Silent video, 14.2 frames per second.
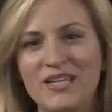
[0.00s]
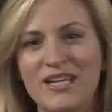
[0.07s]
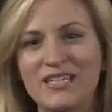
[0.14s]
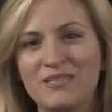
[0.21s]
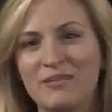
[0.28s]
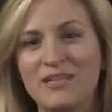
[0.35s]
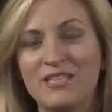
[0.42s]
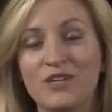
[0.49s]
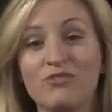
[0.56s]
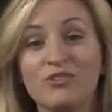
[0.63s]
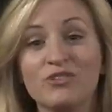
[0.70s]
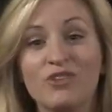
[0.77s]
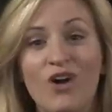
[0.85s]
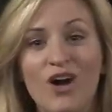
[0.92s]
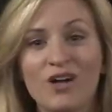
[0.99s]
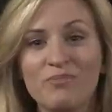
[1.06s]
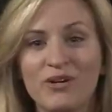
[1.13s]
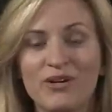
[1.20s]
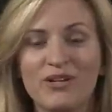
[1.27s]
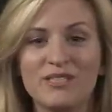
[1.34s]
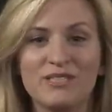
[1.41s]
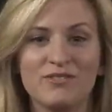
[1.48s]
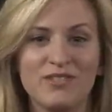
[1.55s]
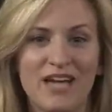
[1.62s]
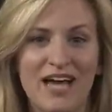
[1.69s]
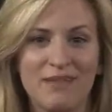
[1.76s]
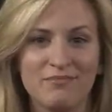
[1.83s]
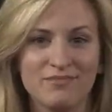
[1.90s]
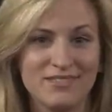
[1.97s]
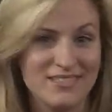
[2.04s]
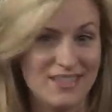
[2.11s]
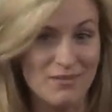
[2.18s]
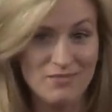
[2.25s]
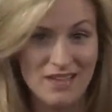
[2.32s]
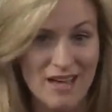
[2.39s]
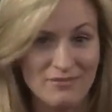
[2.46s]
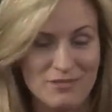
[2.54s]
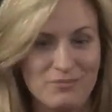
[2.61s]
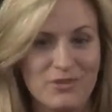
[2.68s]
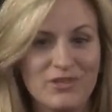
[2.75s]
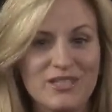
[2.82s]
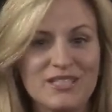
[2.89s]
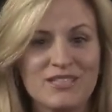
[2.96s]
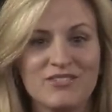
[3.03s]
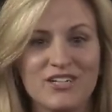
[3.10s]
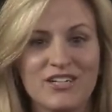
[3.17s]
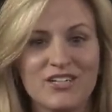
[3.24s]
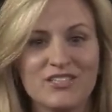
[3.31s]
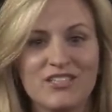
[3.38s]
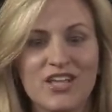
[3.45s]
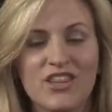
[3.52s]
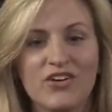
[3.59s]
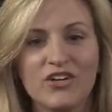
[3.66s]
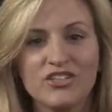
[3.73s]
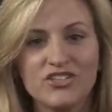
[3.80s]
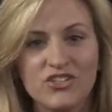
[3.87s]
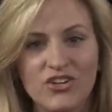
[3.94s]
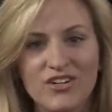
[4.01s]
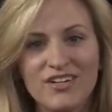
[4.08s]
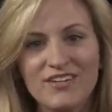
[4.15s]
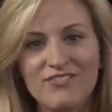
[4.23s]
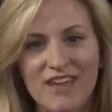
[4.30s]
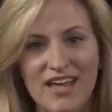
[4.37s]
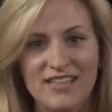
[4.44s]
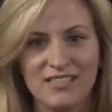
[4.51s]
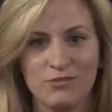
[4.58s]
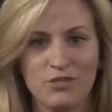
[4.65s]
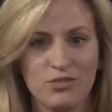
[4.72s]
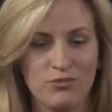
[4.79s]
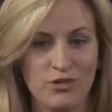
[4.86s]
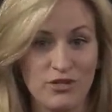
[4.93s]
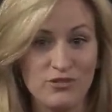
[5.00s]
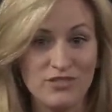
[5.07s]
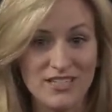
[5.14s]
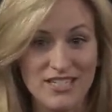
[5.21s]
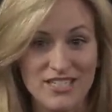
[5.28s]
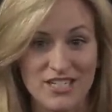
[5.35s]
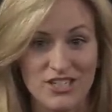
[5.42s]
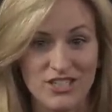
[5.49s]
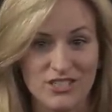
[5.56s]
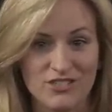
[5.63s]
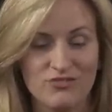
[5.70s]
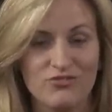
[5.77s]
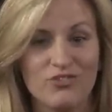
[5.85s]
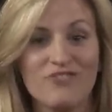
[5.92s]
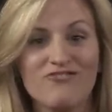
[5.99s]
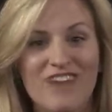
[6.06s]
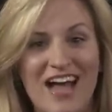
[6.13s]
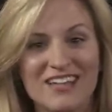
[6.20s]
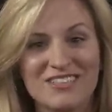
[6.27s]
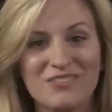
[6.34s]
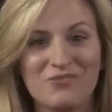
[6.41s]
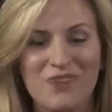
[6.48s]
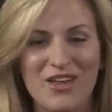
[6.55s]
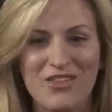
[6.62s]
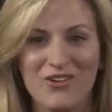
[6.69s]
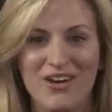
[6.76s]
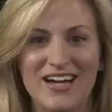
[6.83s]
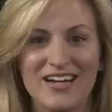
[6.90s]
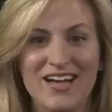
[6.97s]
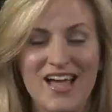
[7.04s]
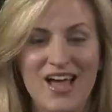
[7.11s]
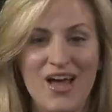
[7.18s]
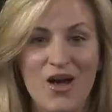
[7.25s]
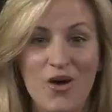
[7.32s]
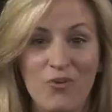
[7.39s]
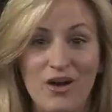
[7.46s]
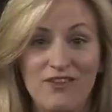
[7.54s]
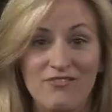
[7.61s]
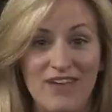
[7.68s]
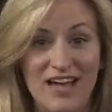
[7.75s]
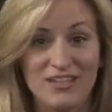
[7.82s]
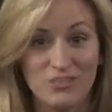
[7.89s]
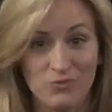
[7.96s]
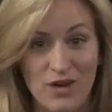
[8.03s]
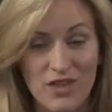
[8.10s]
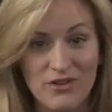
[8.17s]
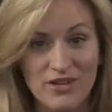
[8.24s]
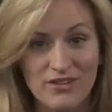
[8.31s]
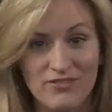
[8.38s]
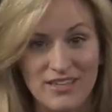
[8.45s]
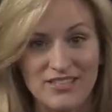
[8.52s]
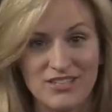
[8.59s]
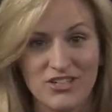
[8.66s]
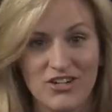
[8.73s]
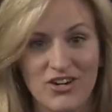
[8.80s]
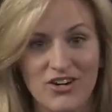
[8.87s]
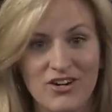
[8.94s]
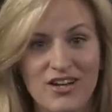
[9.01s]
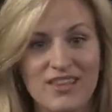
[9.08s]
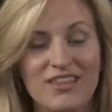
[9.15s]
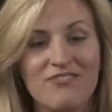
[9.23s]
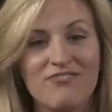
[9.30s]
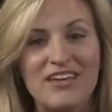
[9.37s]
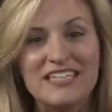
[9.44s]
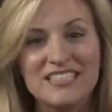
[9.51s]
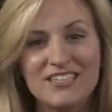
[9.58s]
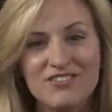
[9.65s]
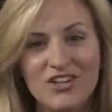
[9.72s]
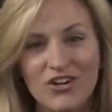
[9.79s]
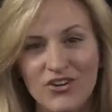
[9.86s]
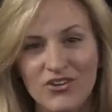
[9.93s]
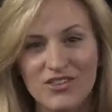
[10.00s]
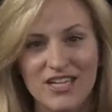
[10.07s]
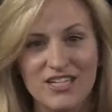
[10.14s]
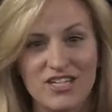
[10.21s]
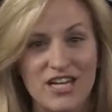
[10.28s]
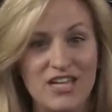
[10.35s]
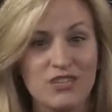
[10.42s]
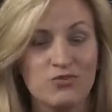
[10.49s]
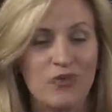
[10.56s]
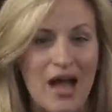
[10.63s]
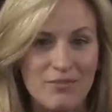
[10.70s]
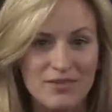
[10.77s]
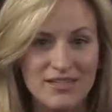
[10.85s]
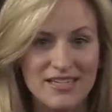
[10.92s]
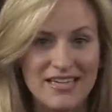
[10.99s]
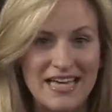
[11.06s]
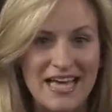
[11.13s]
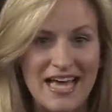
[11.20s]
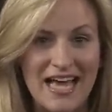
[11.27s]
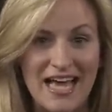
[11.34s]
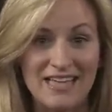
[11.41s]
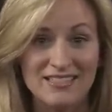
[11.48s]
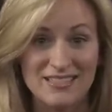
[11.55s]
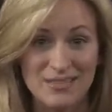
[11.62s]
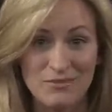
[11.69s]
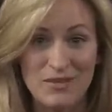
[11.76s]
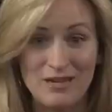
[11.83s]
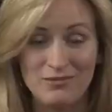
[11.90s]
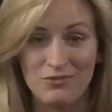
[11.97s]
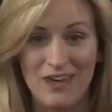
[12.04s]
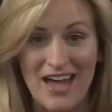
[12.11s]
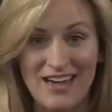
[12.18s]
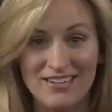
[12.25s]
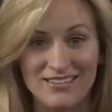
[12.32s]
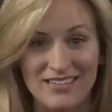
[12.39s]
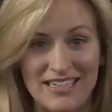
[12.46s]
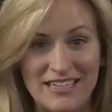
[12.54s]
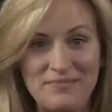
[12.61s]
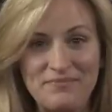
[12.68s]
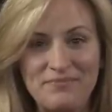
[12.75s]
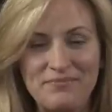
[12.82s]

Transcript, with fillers: takes place over long periods of time, sometimes millions of years, there are certain events which produce conditions for fast weathering. When fast weathering events occur, the face of the Earth can change rapidly and sometimes radically.